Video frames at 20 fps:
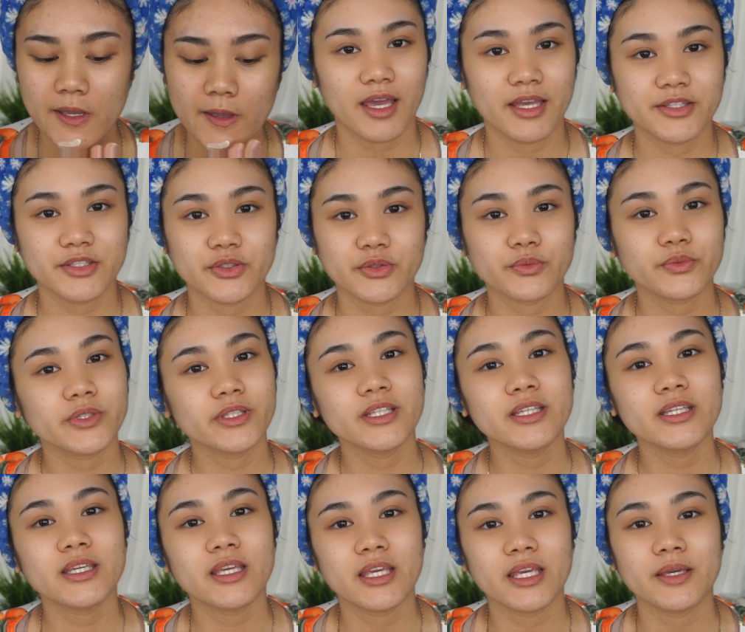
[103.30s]
And to
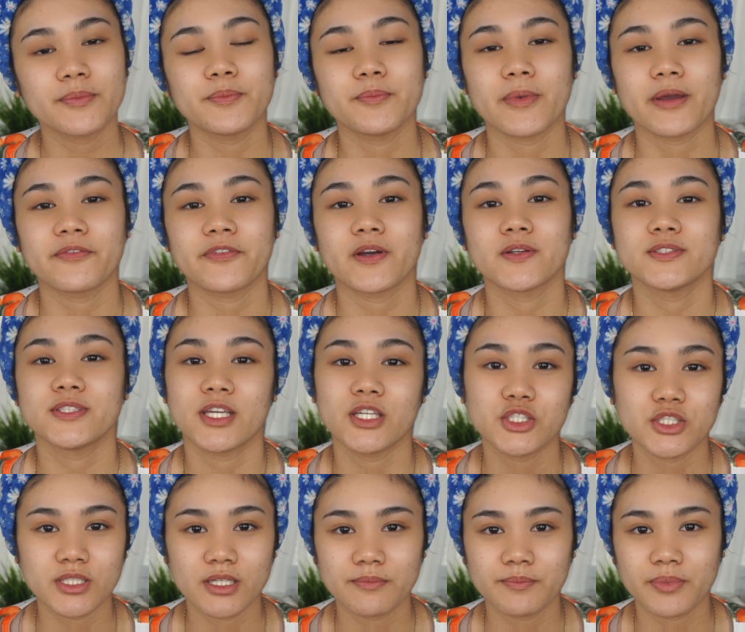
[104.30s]
really keep my
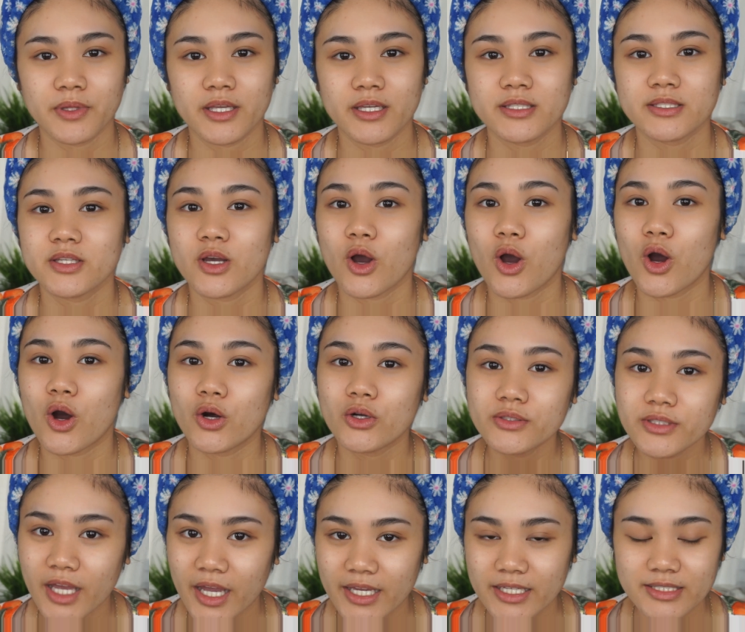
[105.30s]
foundation in place all
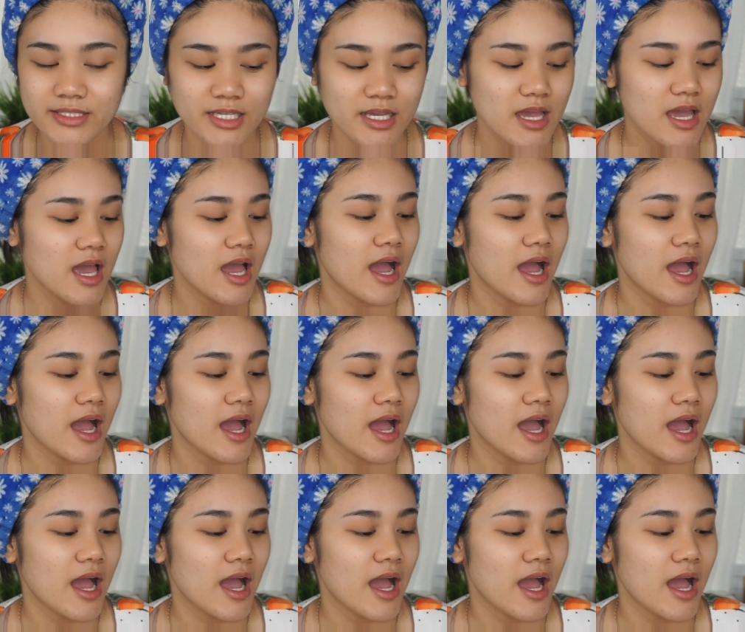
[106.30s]
night,